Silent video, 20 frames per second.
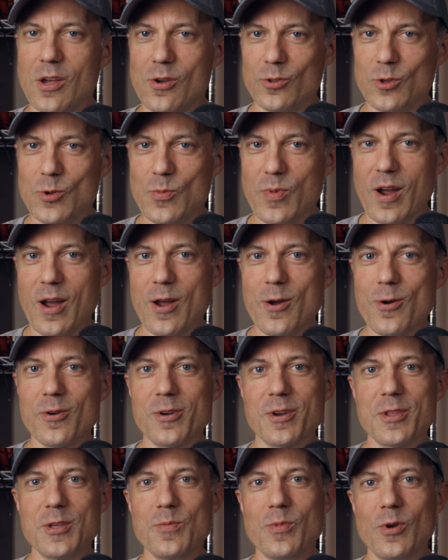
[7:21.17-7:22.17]
a healthy
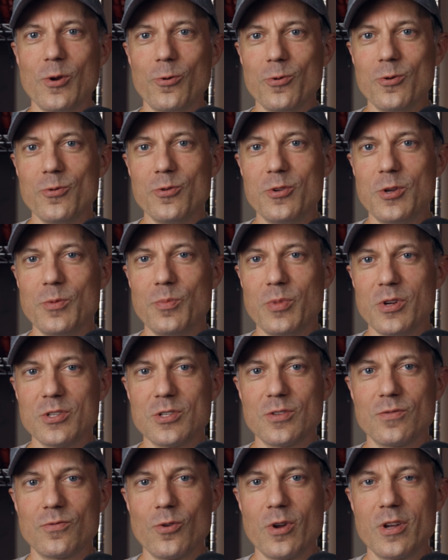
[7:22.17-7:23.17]
priority, but ruined a
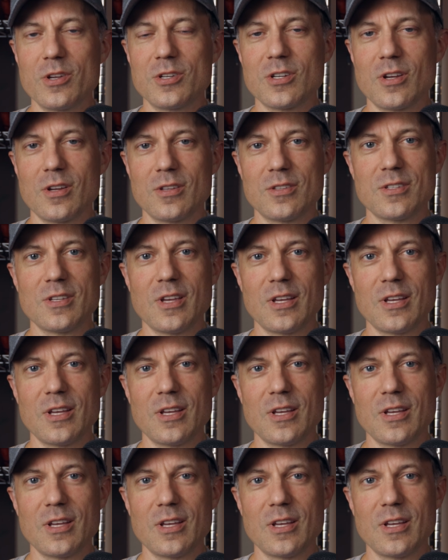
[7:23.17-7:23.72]
bunch of great shots,